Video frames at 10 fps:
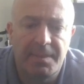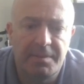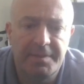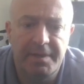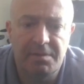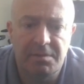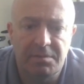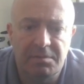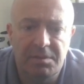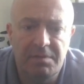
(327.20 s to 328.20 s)
then
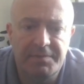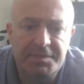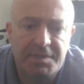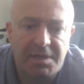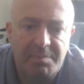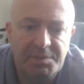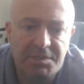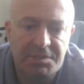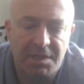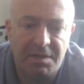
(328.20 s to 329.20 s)
if it's an empty
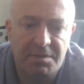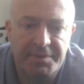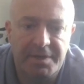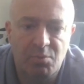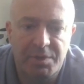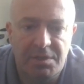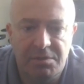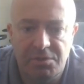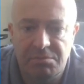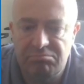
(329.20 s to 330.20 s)
cell, then
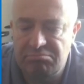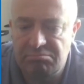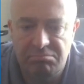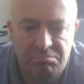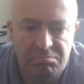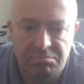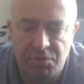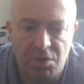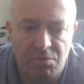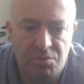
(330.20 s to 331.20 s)
we
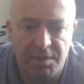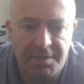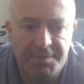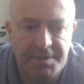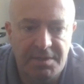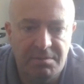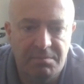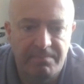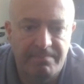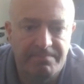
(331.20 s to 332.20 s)
don't do anything.
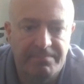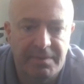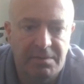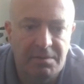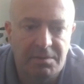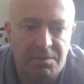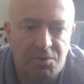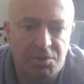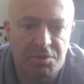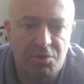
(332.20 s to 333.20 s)

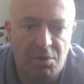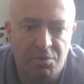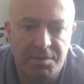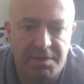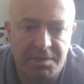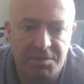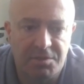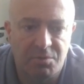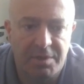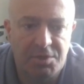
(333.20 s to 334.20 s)
Just go to the next
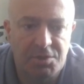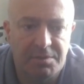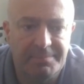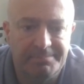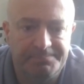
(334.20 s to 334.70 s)
iteration.